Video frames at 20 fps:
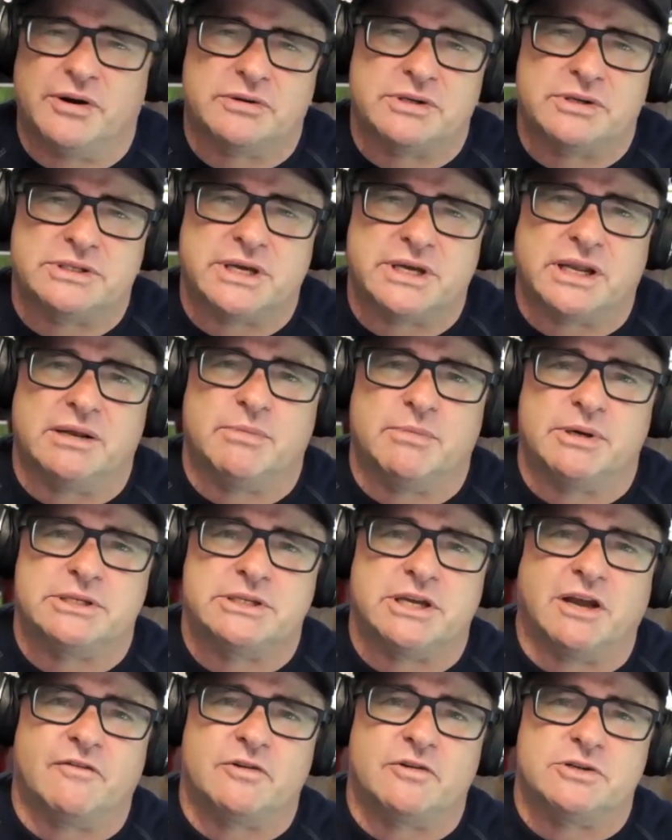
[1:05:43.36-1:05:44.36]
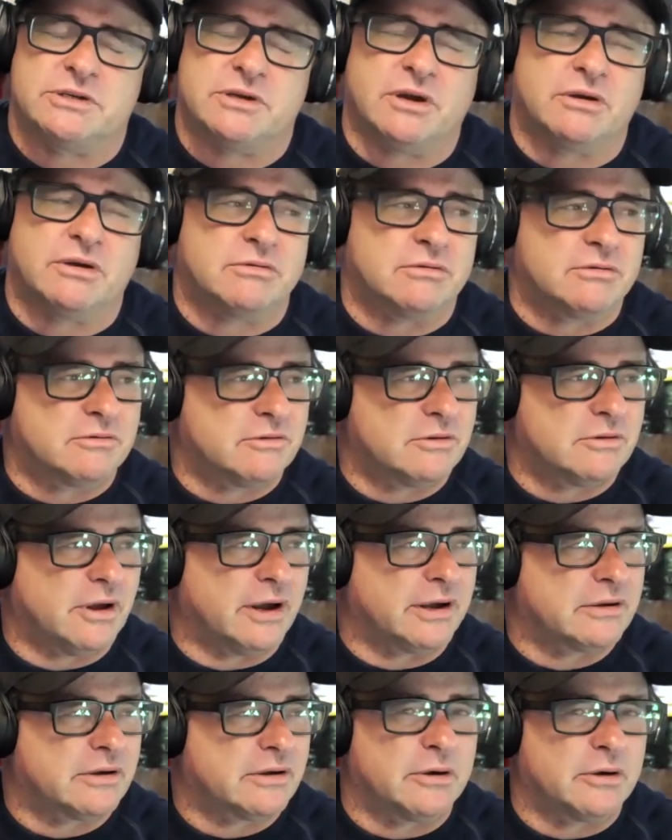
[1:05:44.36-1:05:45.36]
to sell it myself because I don't
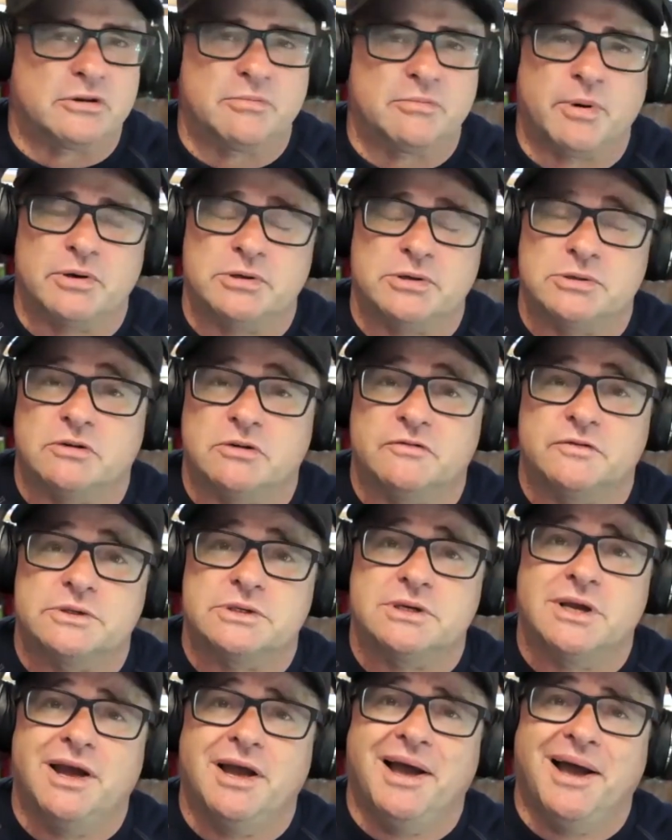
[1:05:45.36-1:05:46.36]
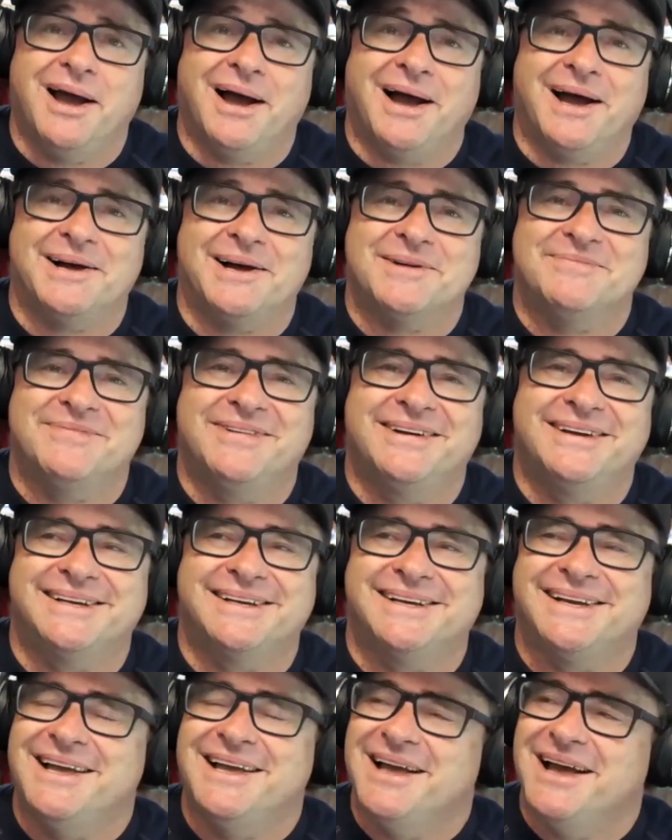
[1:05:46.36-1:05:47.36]
like going to the post office. But
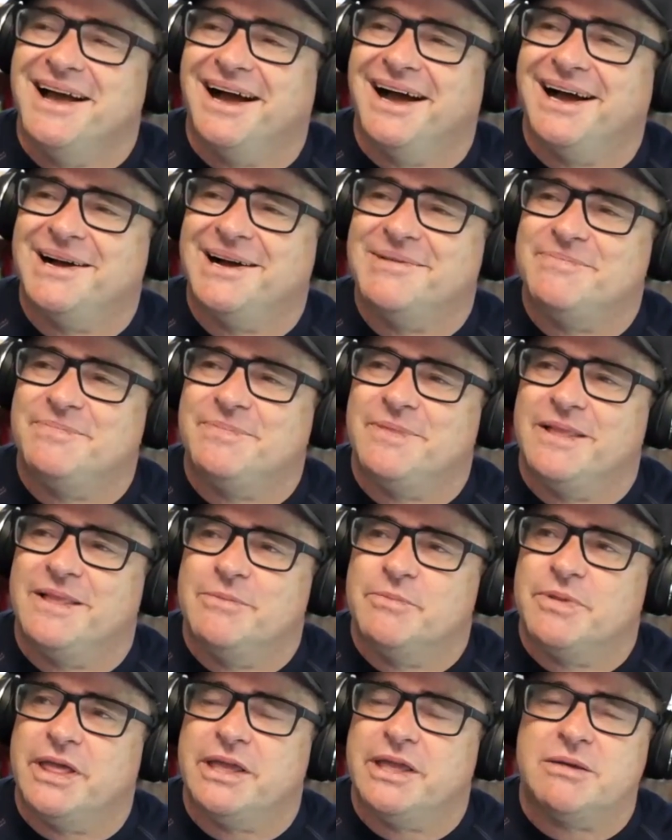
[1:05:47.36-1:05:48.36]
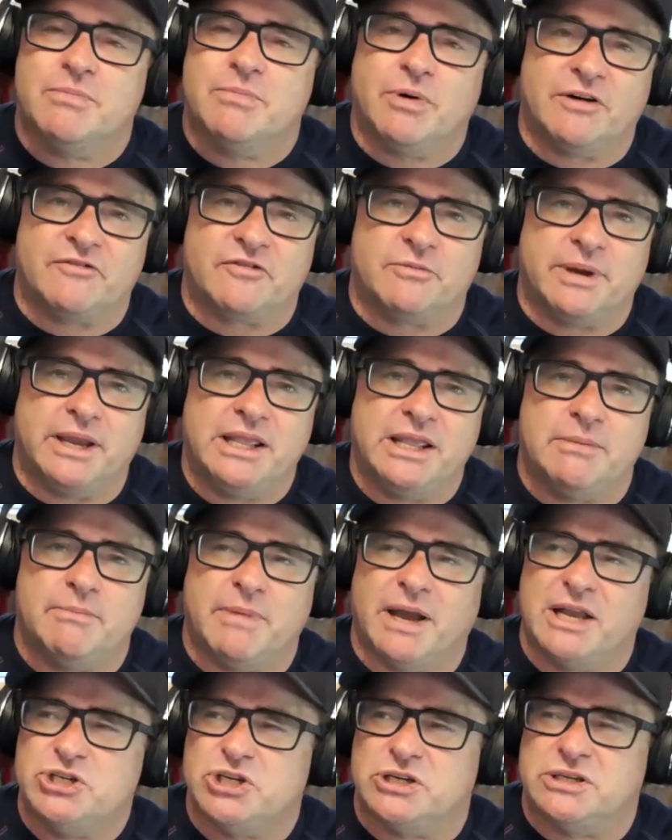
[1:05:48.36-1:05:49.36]
they can buy it from any
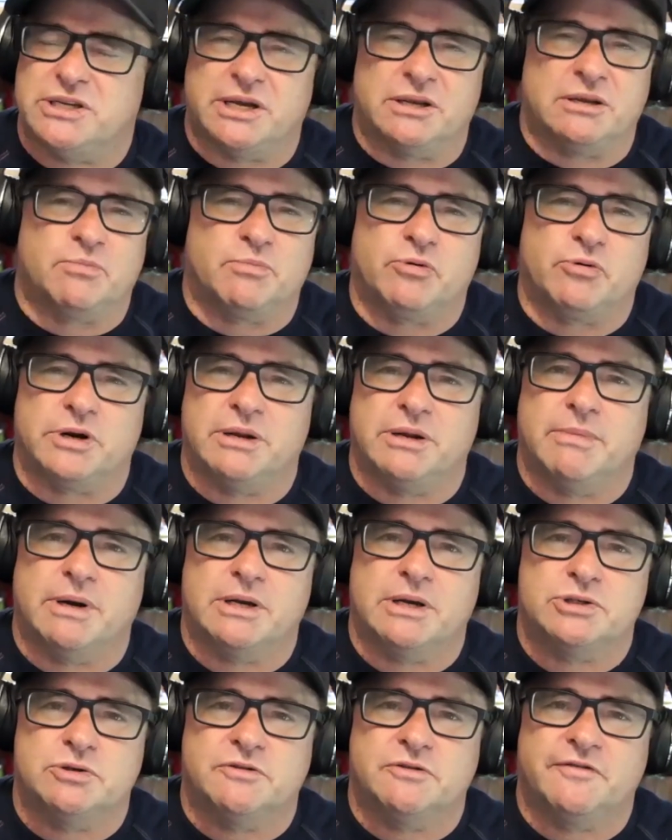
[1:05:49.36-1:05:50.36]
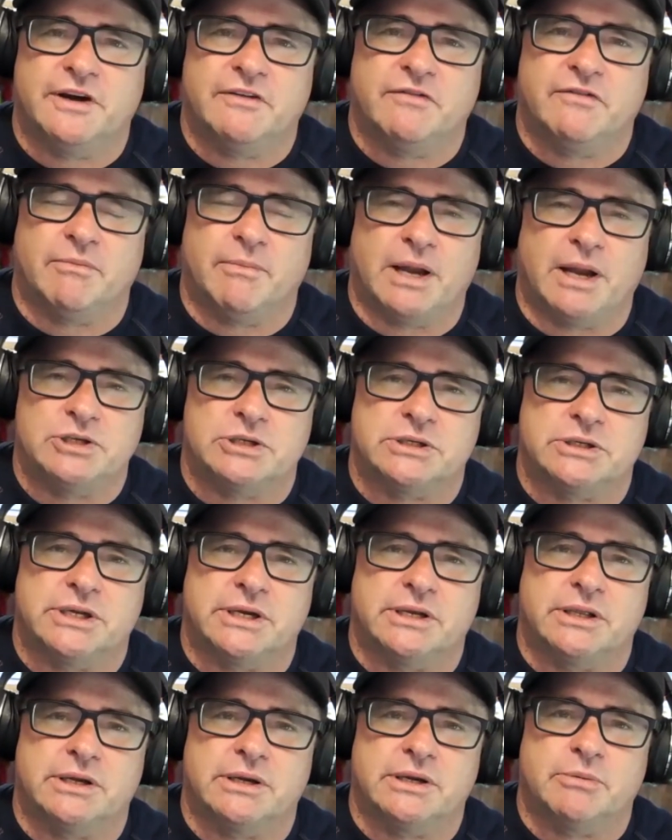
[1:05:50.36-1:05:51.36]
magic dealer, pretty much. Your favorite magic
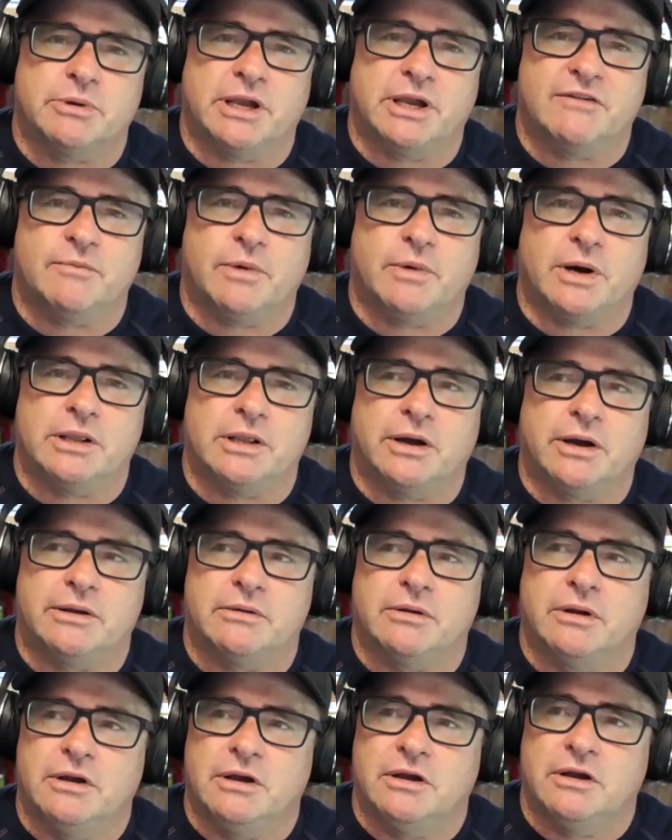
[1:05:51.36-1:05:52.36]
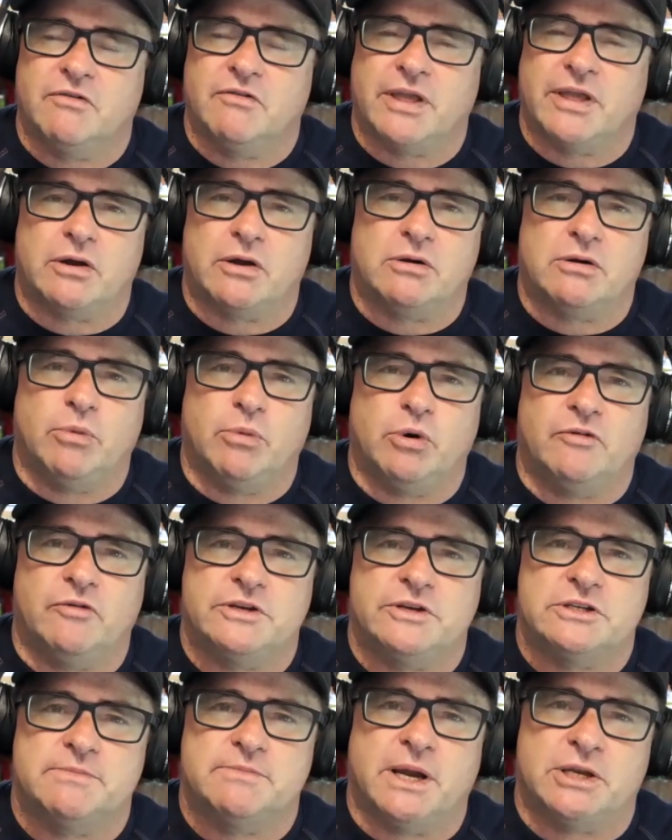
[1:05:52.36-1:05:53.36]
dealer will have my line. If they go to
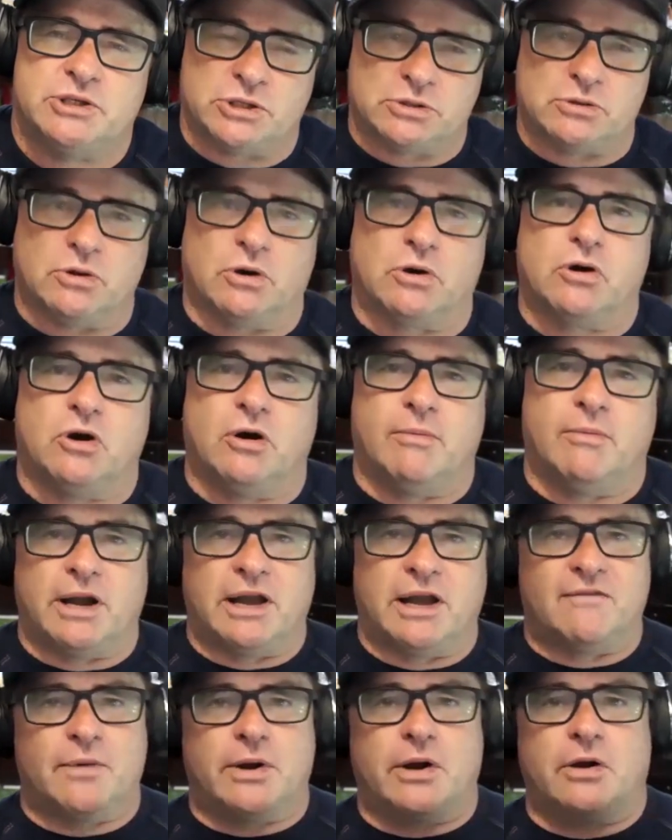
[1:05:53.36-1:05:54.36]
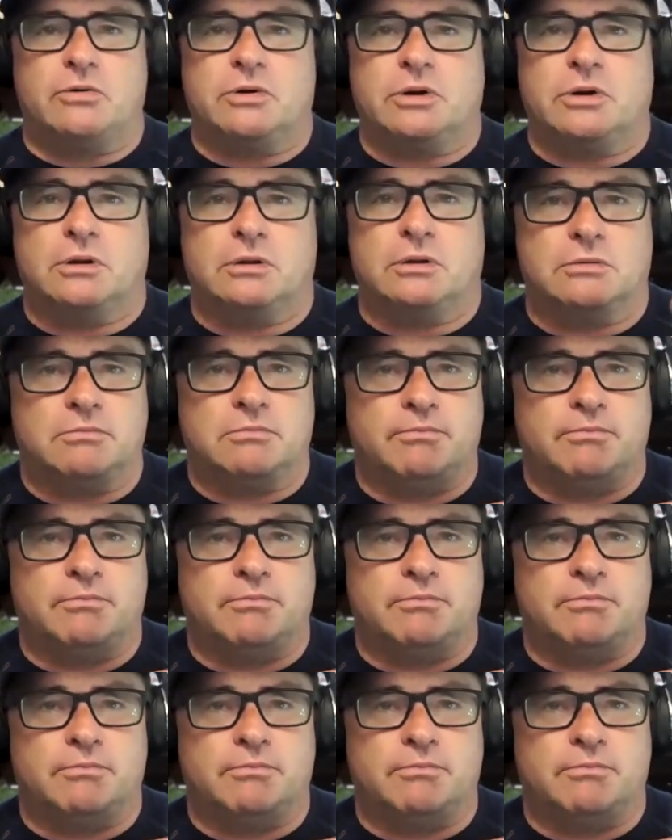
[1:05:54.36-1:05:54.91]
murphysmagic.com, I have my own little